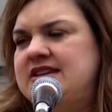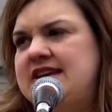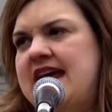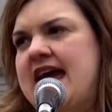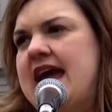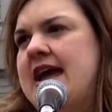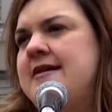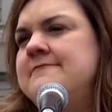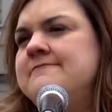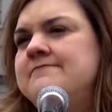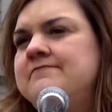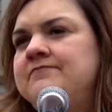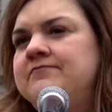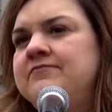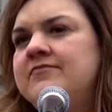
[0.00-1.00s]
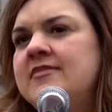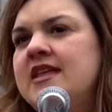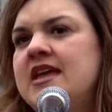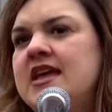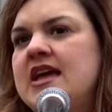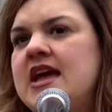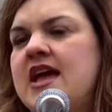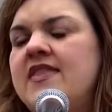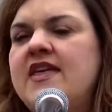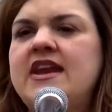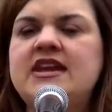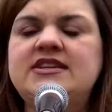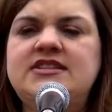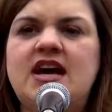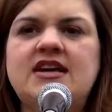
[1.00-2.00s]
today that
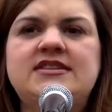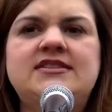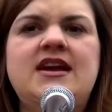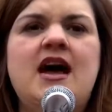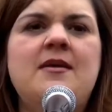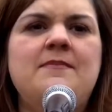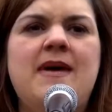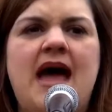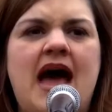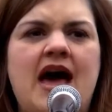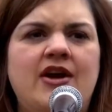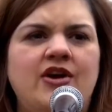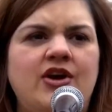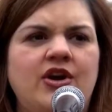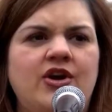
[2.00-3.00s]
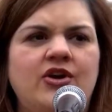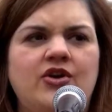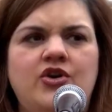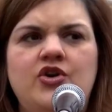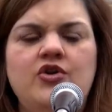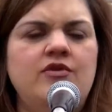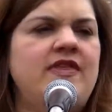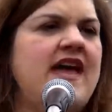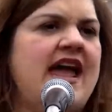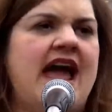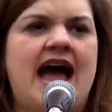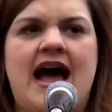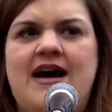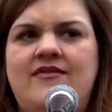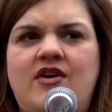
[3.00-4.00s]
it does not matter who they
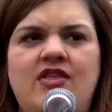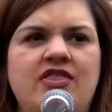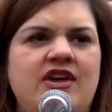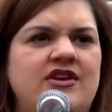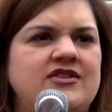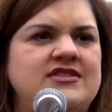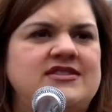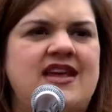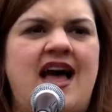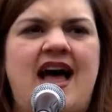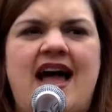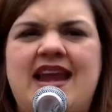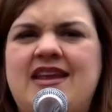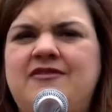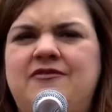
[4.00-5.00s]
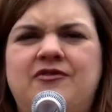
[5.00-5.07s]
have on their side, and